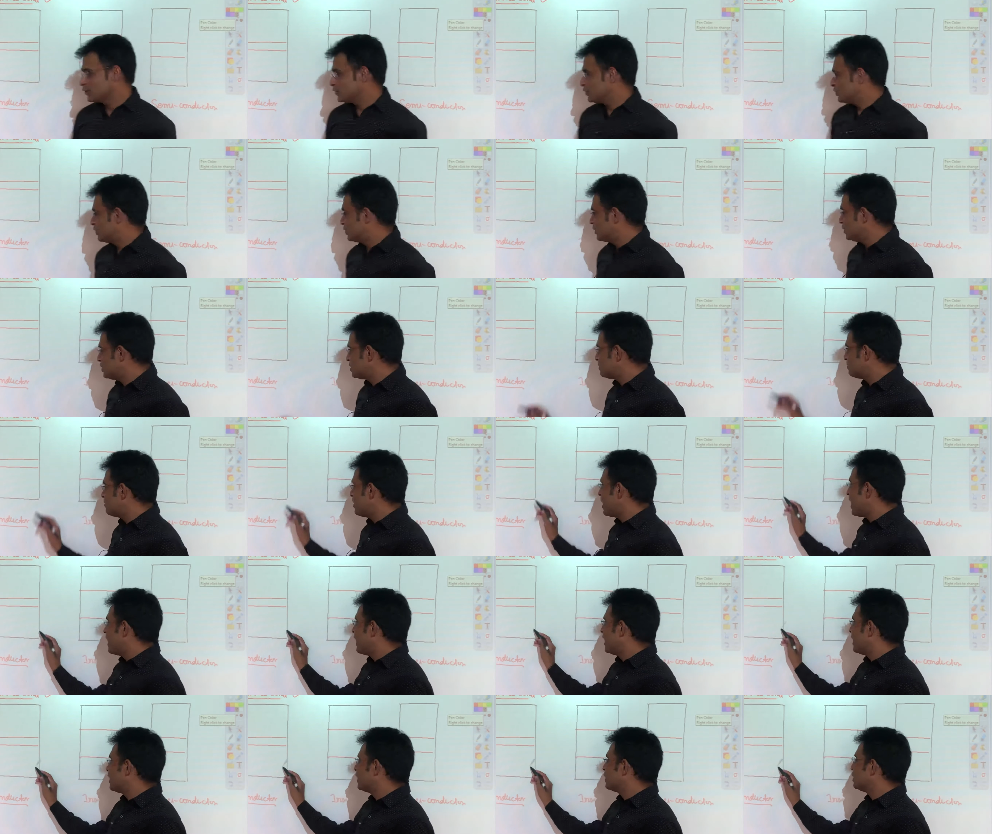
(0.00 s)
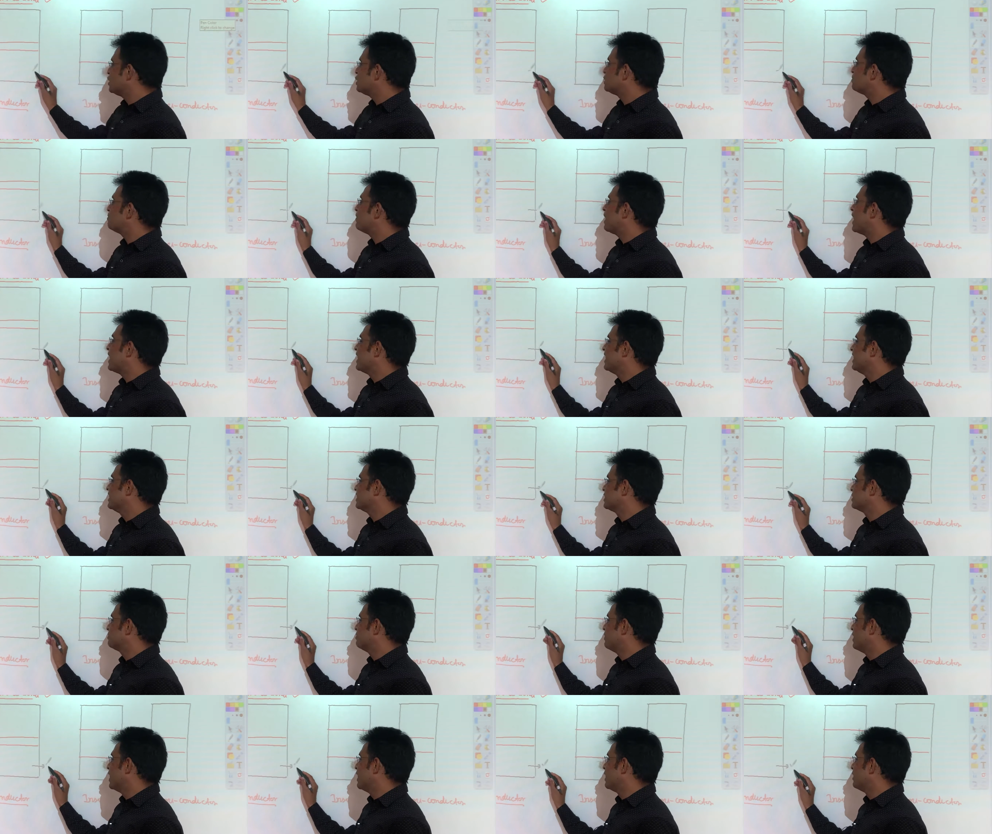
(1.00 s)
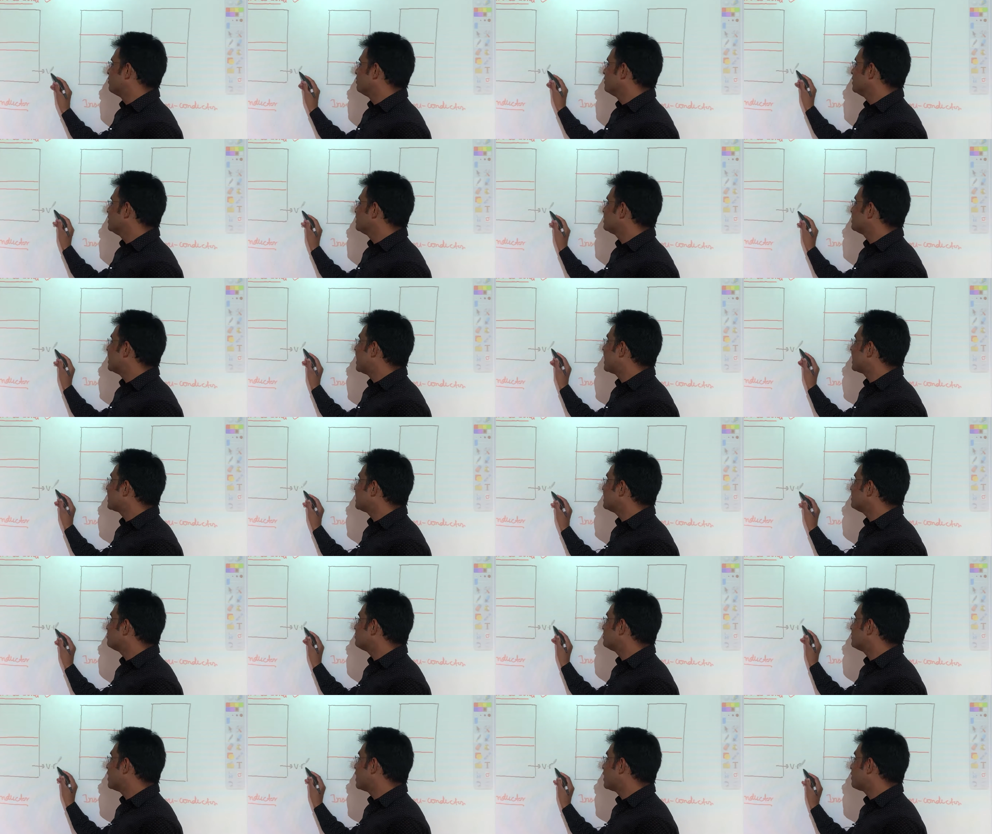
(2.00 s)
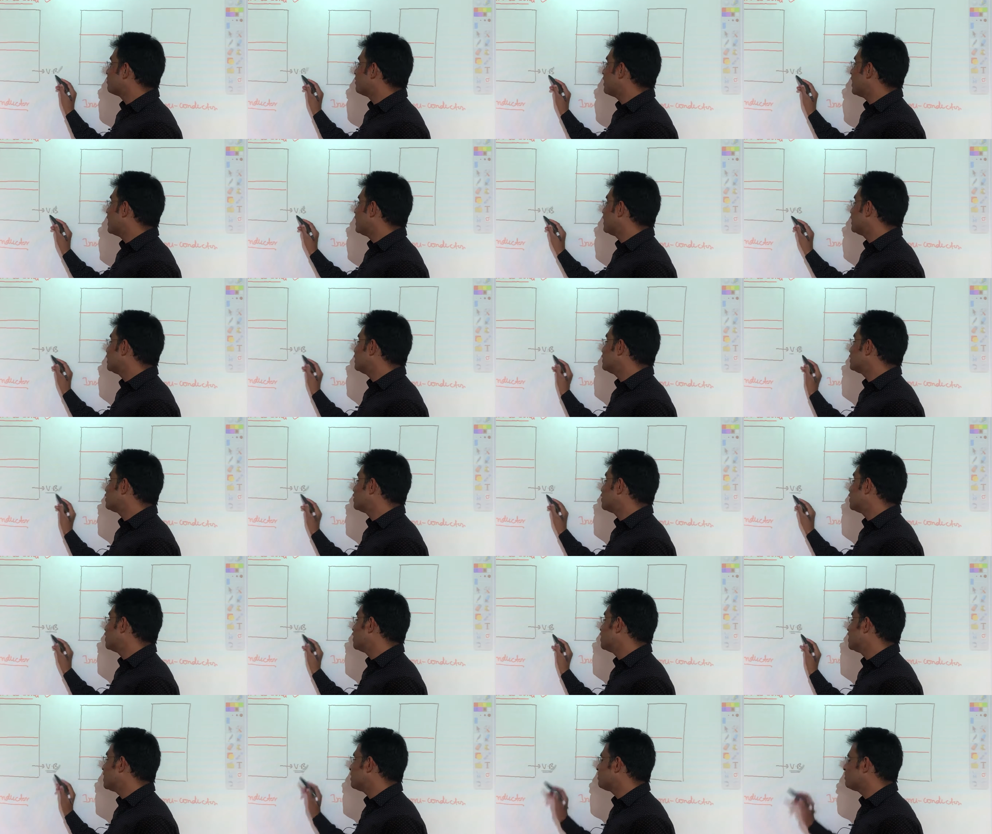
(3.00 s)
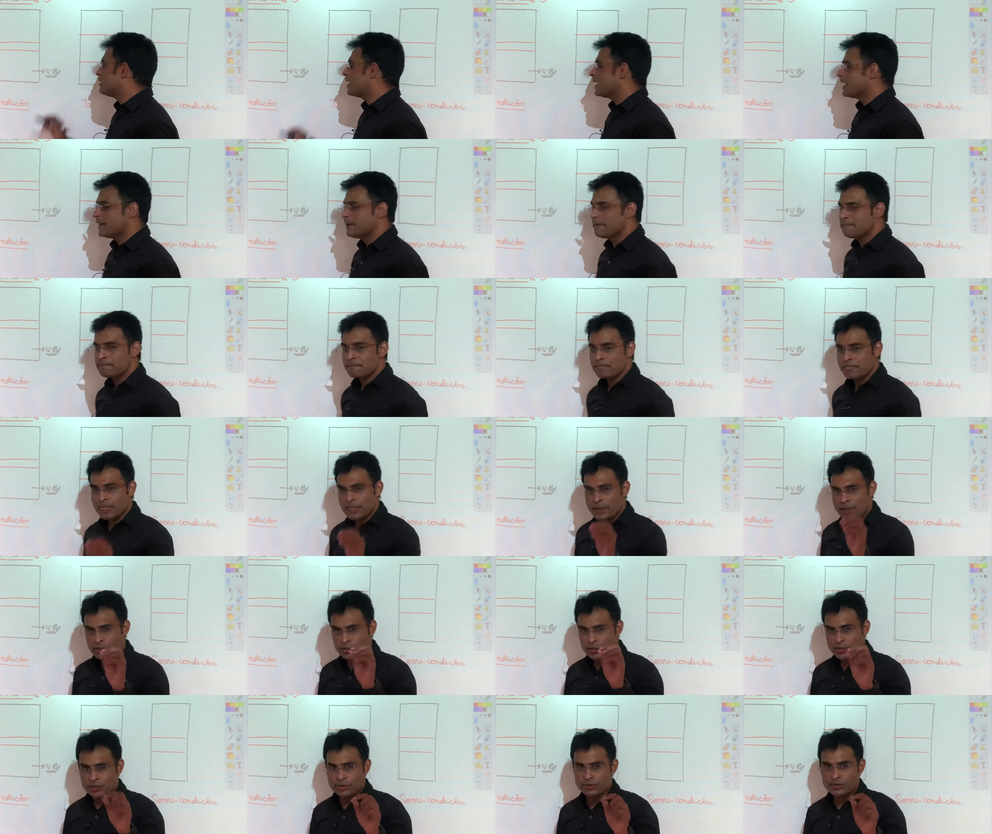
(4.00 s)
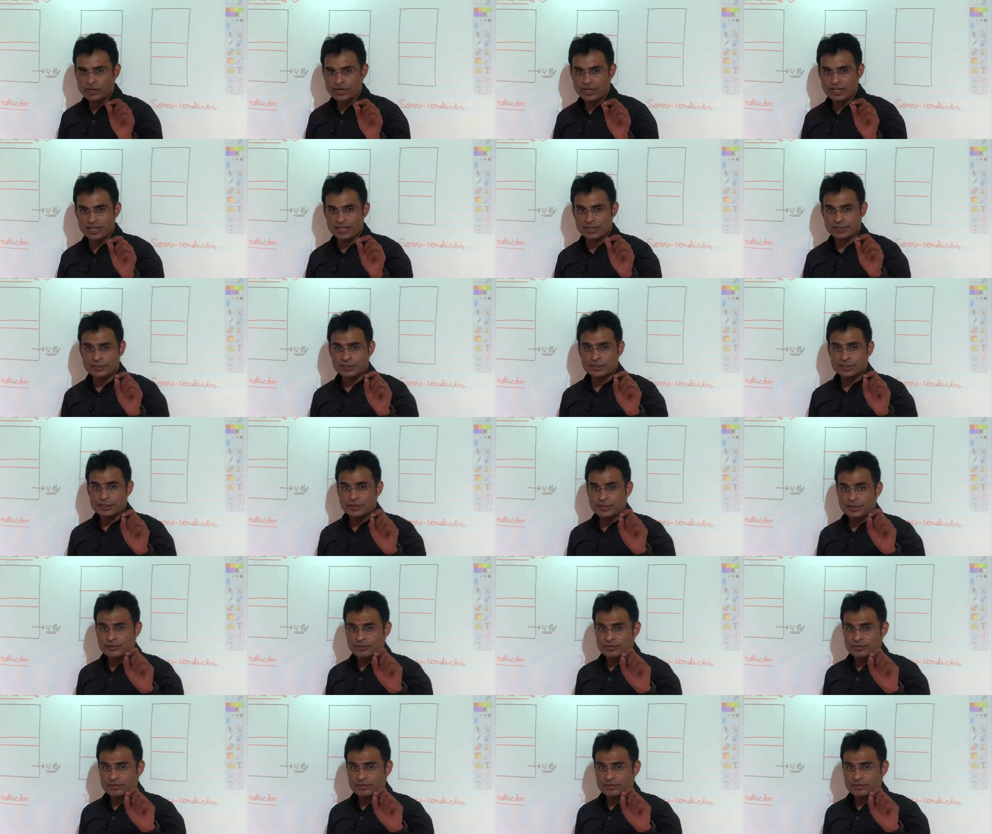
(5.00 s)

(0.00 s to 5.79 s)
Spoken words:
So this band is valence band, means that band is nearby nucleus.